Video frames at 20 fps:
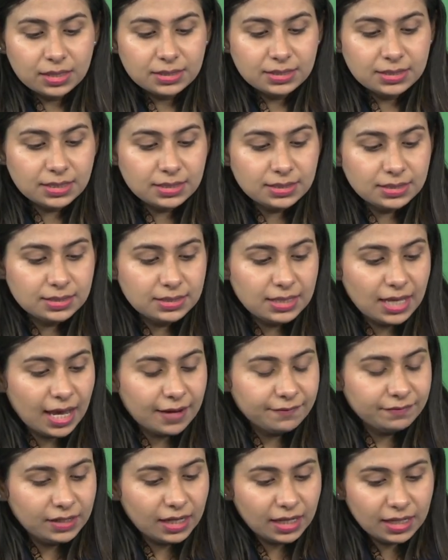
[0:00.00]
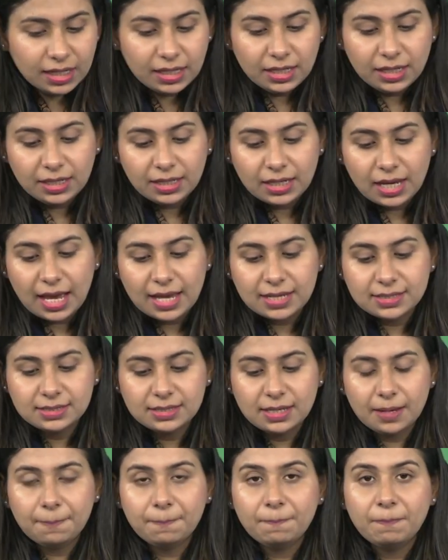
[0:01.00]
since they have taken it as
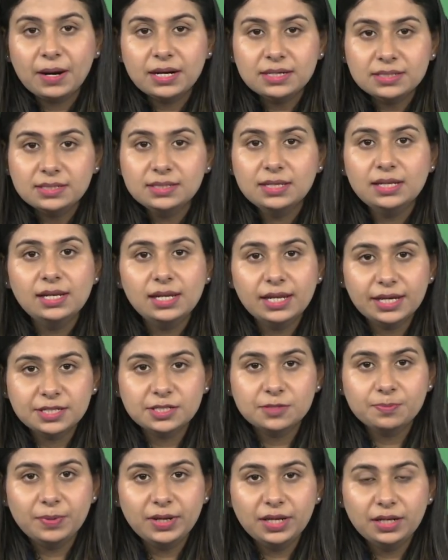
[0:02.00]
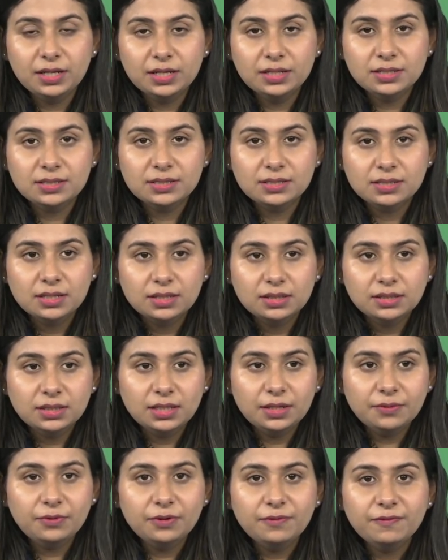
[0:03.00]
their personal experience,
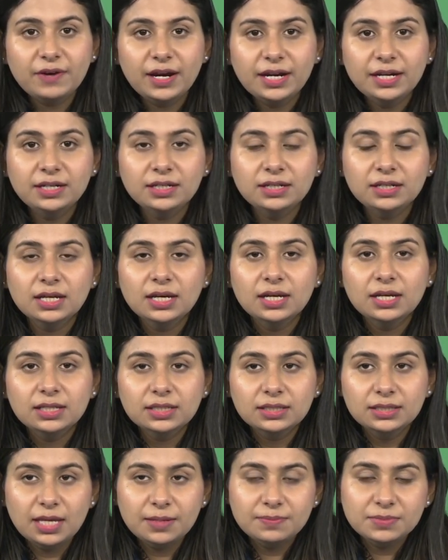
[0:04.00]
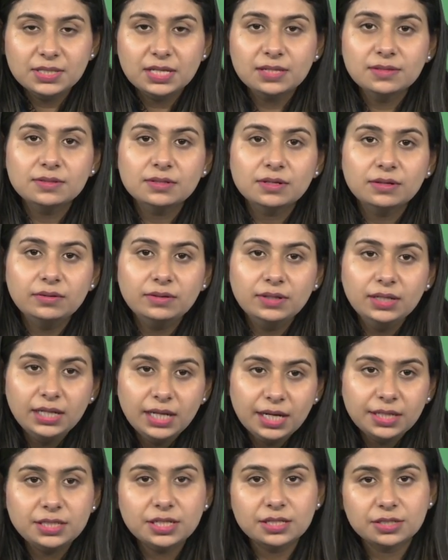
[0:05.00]
they would find themselves
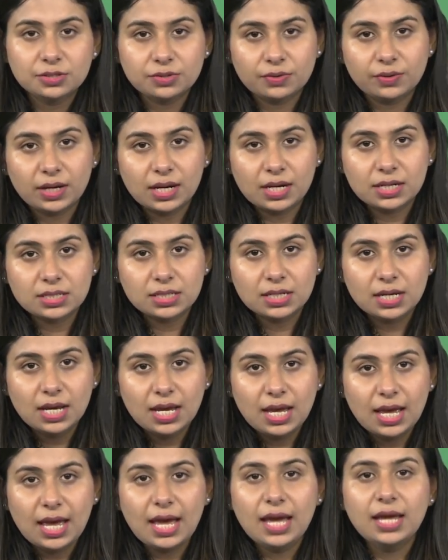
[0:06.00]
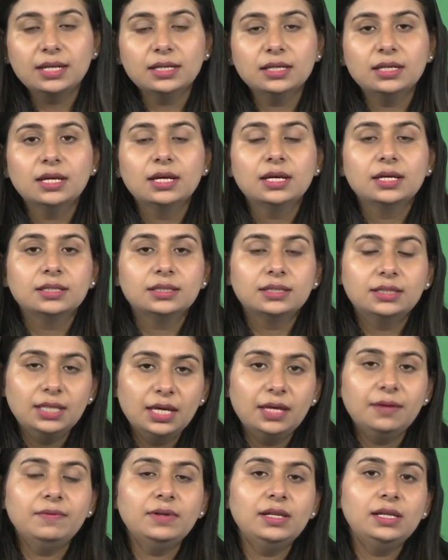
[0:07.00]
related to it and
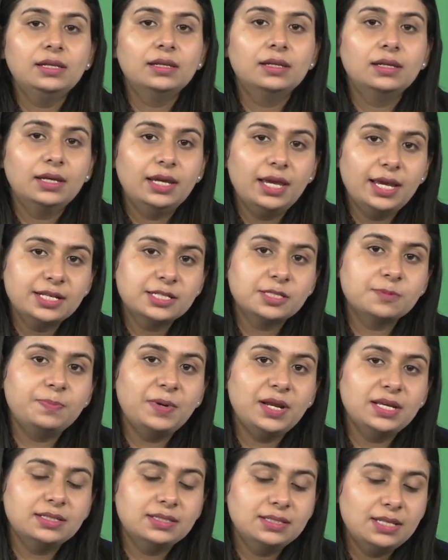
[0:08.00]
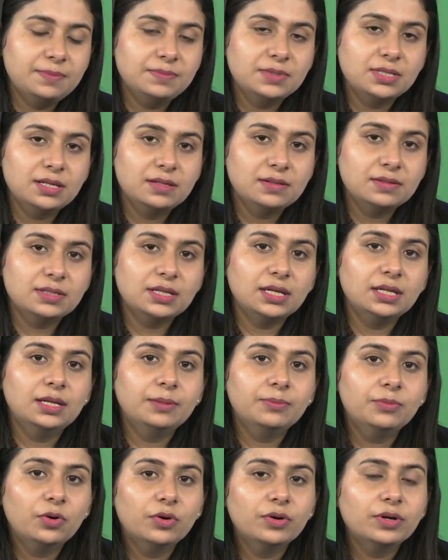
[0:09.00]
they will express themselves in a
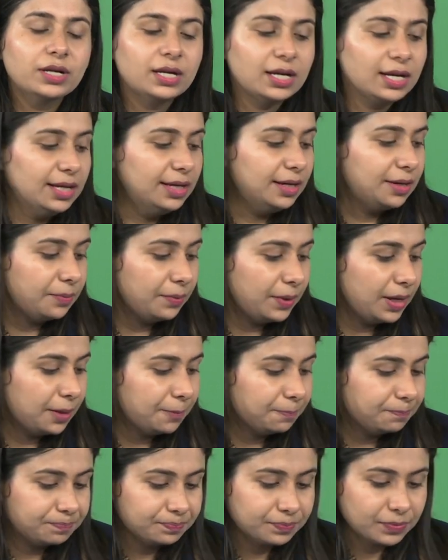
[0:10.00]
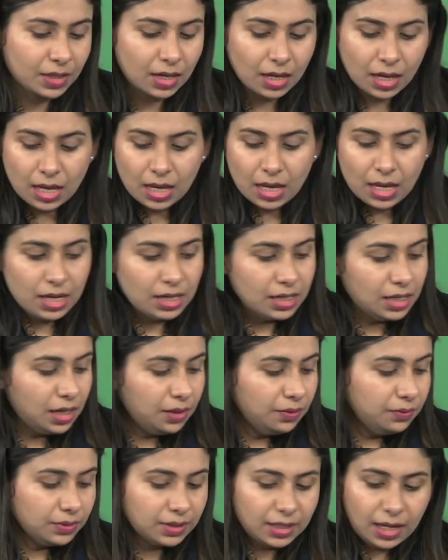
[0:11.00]
more clear way.
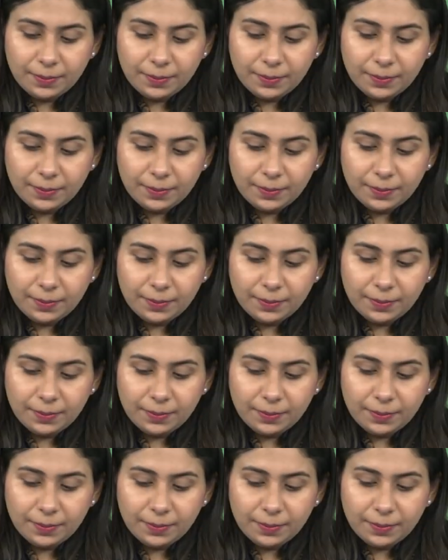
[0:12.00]
Now,